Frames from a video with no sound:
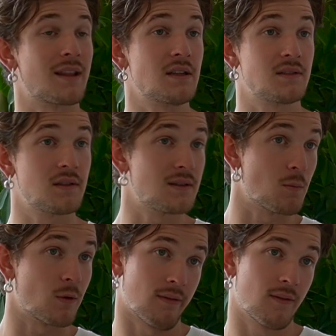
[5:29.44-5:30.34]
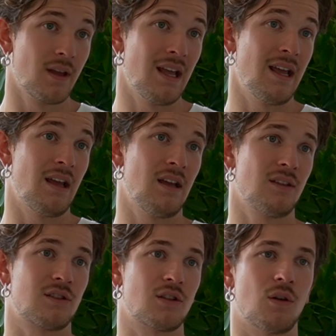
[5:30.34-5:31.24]
run the system with.
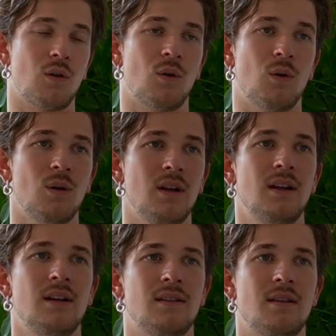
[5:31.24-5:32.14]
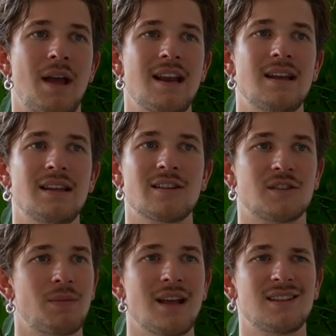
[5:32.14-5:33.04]
So the main idea
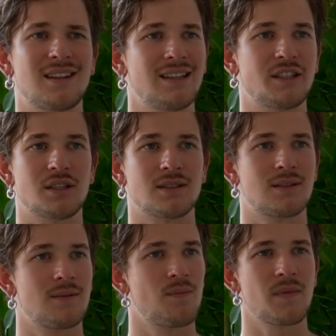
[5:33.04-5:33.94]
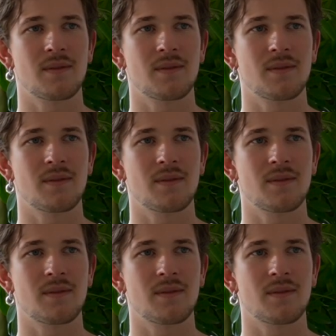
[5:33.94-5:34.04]
is basically just